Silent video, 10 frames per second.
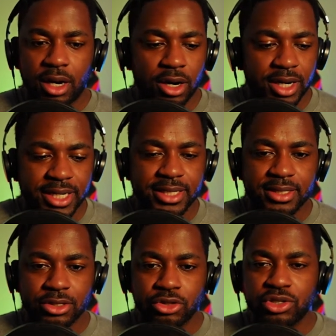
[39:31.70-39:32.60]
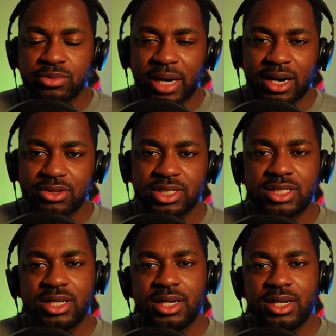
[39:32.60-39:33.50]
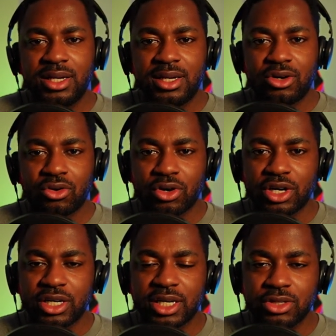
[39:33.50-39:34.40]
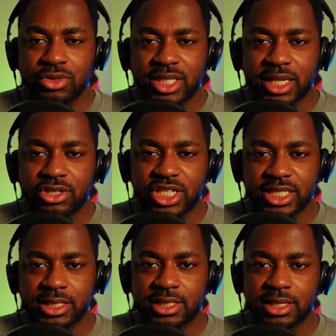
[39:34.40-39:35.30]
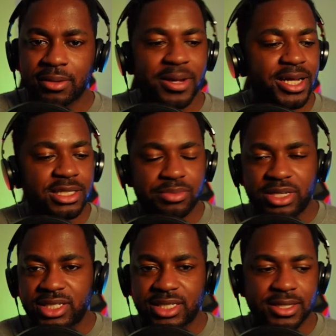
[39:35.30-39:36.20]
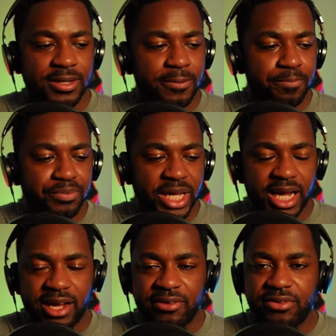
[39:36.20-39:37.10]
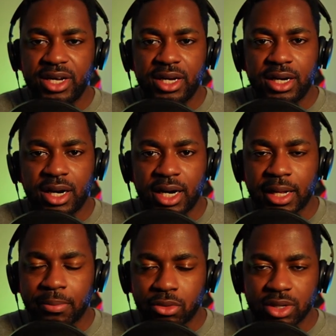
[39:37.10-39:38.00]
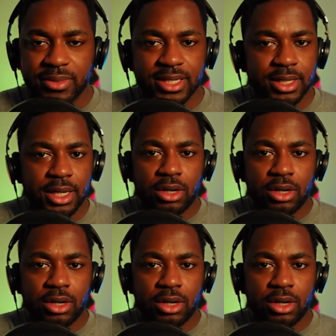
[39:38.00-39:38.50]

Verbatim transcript: All right, new spouse or a new sailor checks into the command, spouse doesn't have uh, employment.